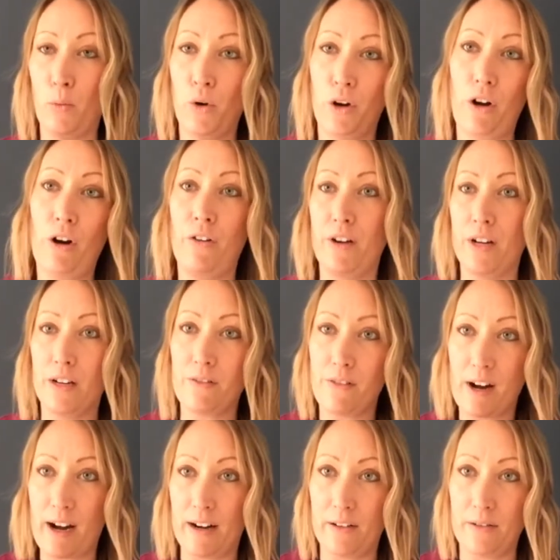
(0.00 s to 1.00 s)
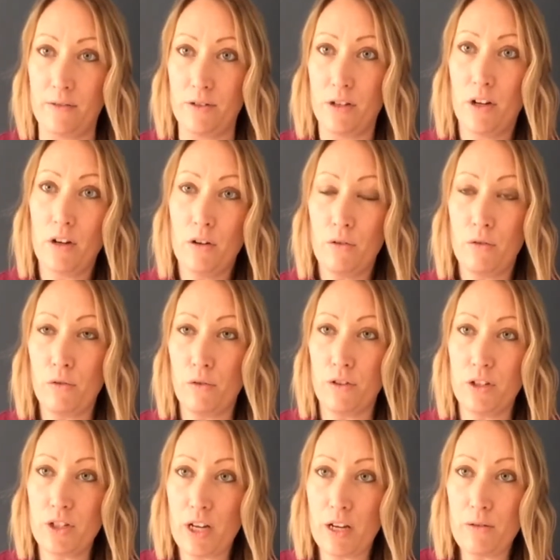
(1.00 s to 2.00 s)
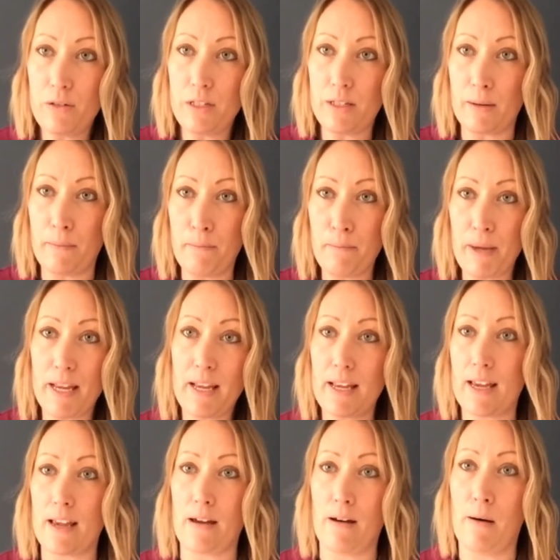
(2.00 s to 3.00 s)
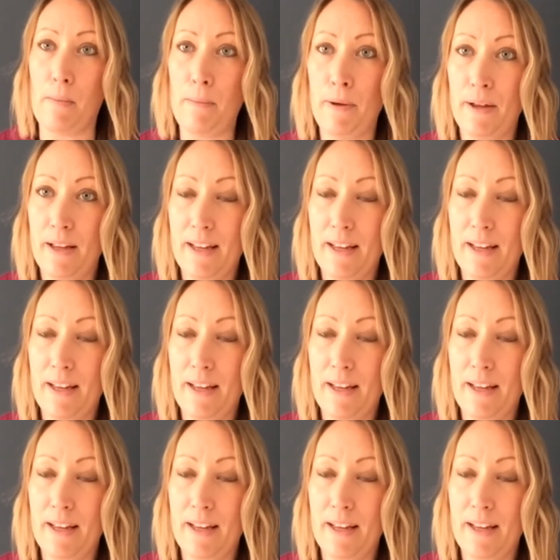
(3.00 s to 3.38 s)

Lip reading: whirring around, or the toaster pinging up.